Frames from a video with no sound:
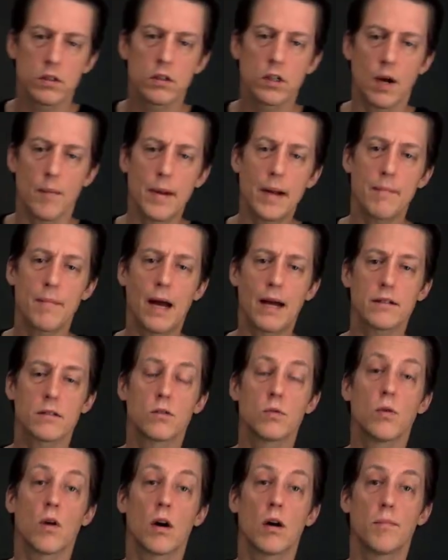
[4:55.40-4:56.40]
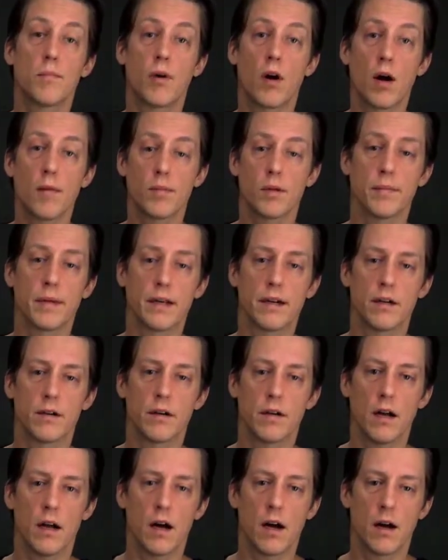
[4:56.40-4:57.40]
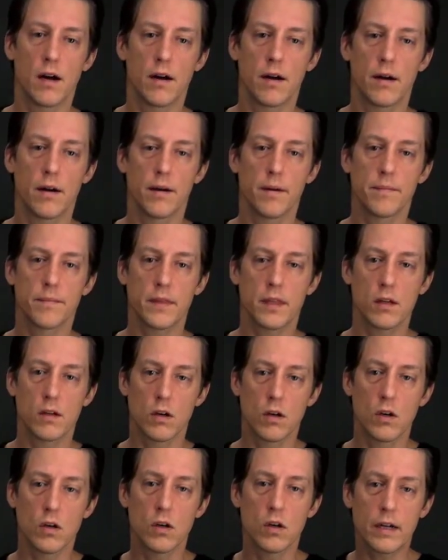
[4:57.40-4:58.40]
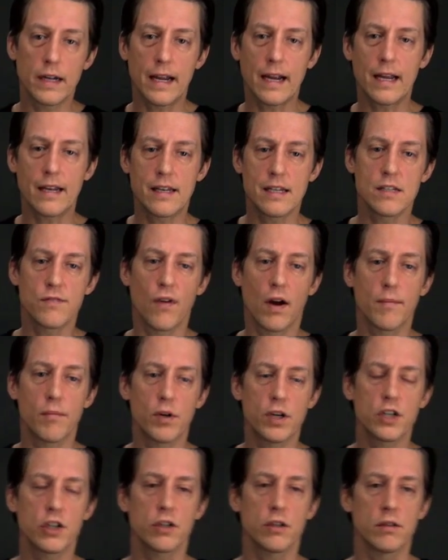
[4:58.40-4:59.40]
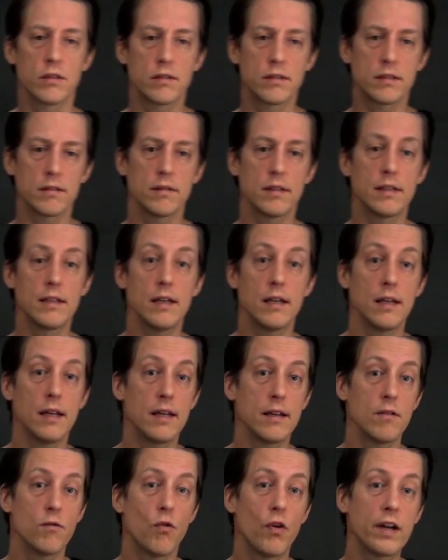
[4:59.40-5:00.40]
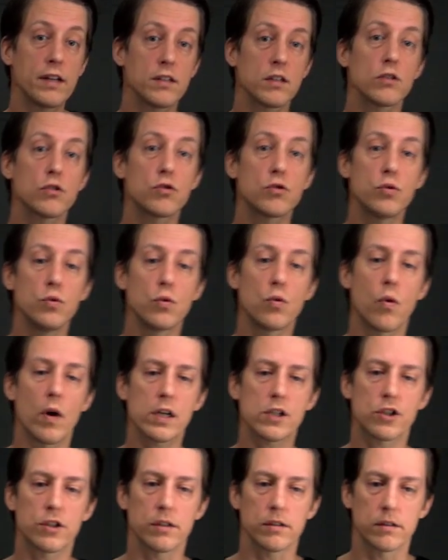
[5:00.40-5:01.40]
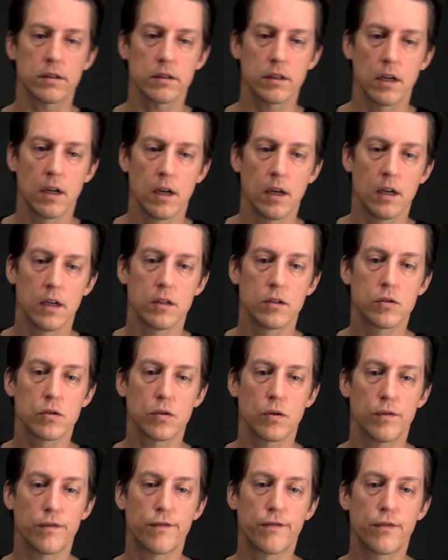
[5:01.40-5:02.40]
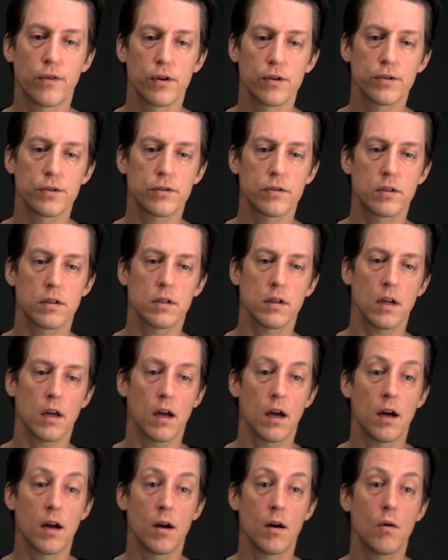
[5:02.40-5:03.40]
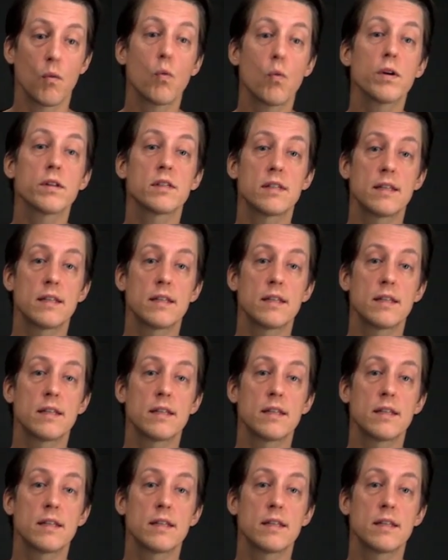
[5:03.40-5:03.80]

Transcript: coming back to our problem here, looking at these vibrations, it raises two questions. So first, what's